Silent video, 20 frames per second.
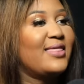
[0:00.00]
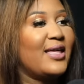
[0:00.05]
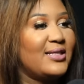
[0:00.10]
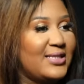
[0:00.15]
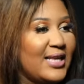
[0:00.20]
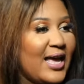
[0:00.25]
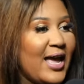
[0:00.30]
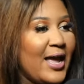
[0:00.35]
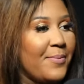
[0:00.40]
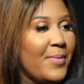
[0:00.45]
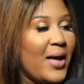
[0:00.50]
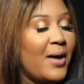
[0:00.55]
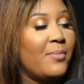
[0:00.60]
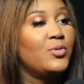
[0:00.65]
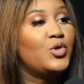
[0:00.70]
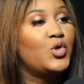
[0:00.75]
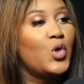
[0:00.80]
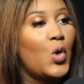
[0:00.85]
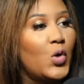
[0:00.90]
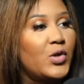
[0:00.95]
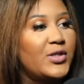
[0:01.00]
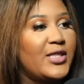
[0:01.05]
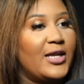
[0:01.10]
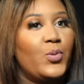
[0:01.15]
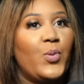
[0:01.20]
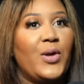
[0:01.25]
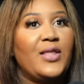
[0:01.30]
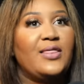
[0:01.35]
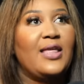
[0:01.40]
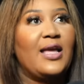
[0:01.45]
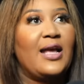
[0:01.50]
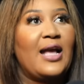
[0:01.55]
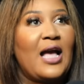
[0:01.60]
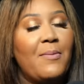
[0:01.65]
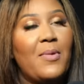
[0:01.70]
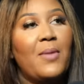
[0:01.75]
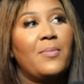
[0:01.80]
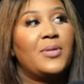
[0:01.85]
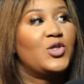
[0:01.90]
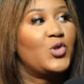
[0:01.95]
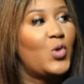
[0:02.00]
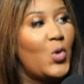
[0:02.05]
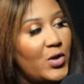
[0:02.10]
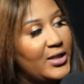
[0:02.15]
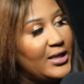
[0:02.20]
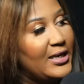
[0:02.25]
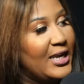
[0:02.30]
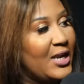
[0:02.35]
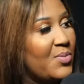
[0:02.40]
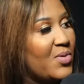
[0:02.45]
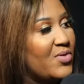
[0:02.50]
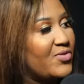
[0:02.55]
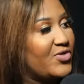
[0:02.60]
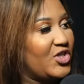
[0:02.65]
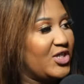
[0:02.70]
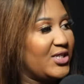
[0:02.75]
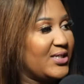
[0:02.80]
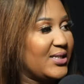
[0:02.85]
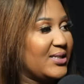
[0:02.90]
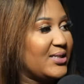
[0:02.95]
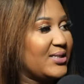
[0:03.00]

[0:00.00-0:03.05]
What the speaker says: that time, I'm told that when they come, I must call the name of Jesus.